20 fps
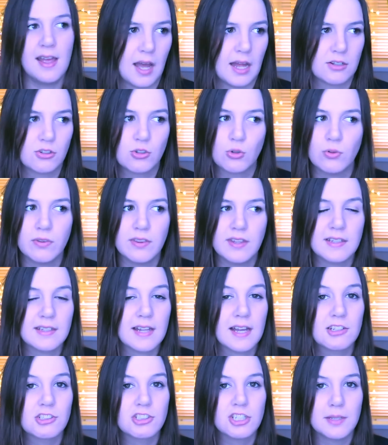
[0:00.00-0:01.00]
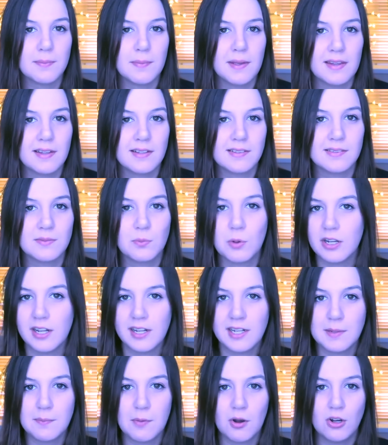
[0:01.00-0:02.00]
I don't think they actually make this one
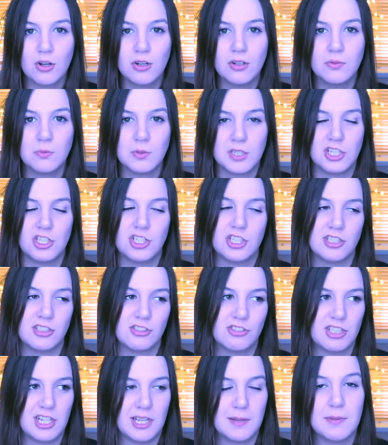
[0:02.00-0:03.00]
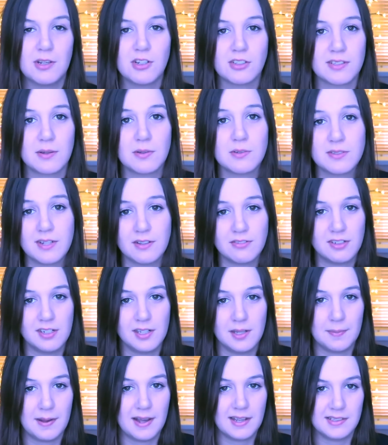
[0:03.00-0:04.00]
anymore, which is a shame because I would
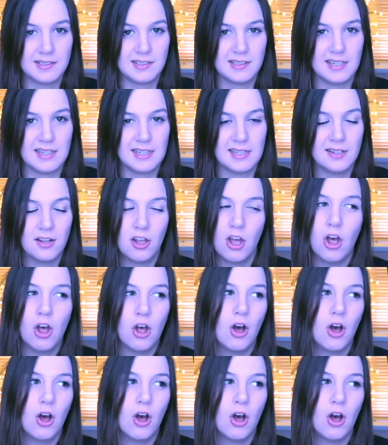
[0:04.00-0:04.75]
definitely buy it again,